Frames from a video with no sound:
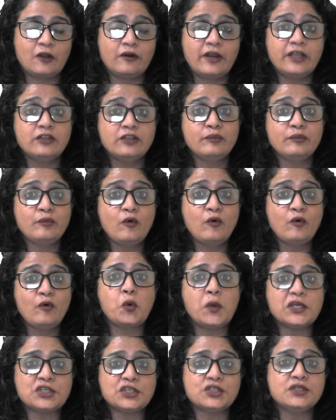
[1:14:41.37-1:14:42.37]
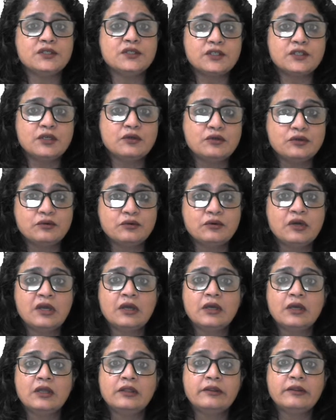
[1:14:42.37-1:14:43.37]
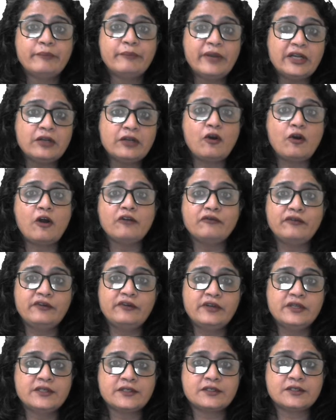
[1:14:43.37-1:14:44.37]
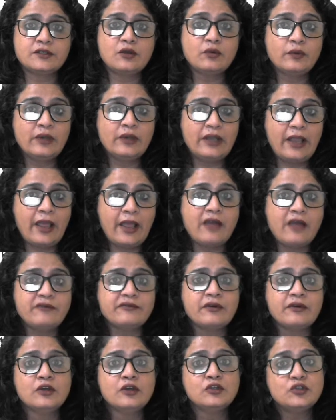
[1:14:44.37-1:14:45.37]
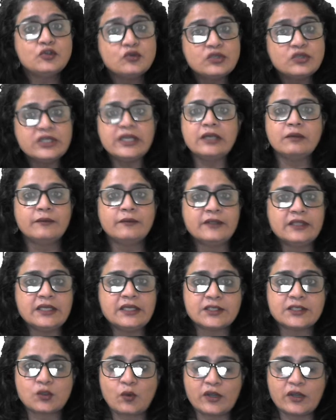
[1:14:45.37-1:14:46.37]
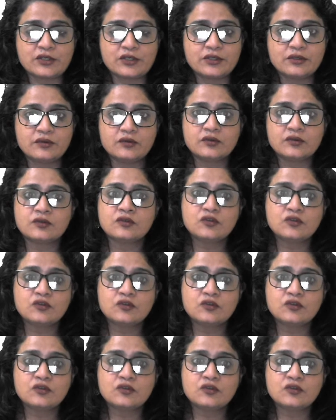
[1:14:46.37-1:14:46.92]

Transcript: All right, the more questions you do, better confidence you will have to deal with these questions.